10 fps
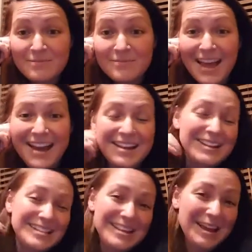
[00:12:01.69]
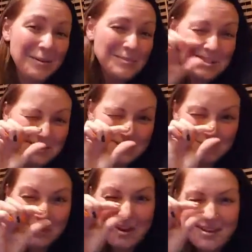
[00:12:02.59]
That, and I like to think I'm just a little
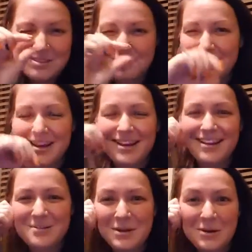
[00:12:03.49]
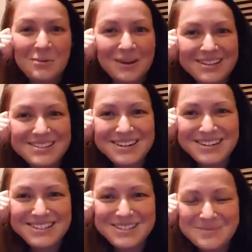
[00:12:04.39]
bit awesome, and that kind of made her want to get
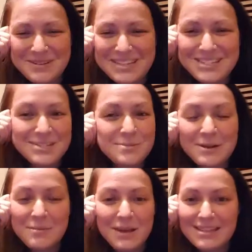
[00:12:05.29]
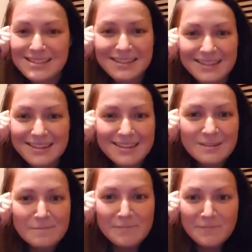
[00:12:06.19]
started too. But she's been amazing.
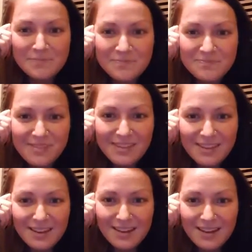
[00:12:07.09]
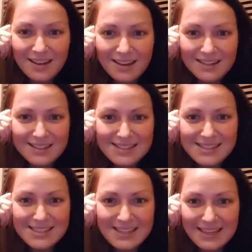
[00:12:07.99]
Let's
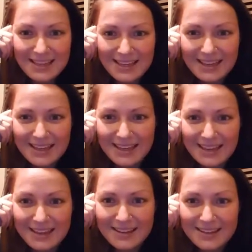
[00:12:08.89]
see.